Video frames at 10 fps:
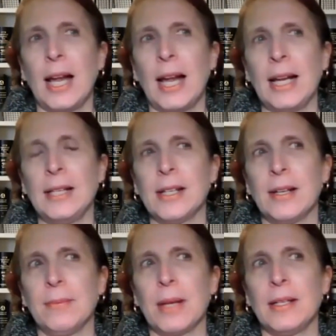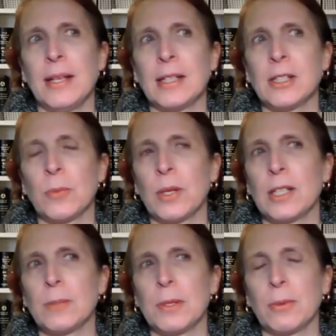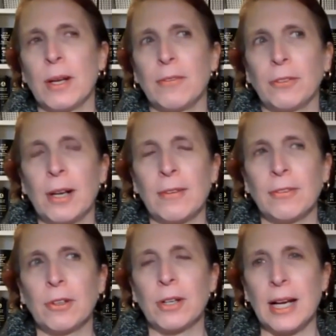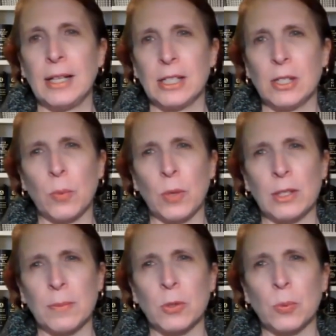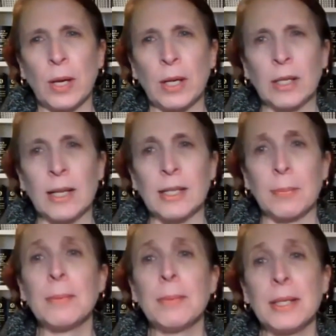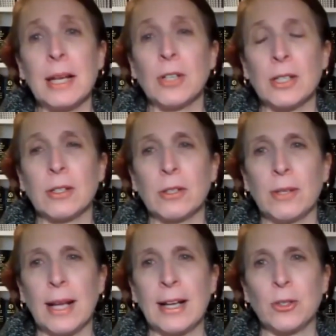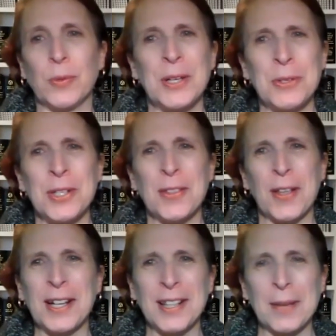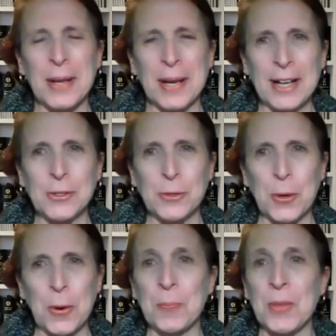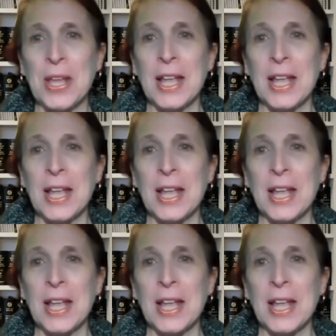and that's the one that's been around forever, and it's the one that's most recognized. And PMHE now does include Agile. Here's the funny thing about Agile, though.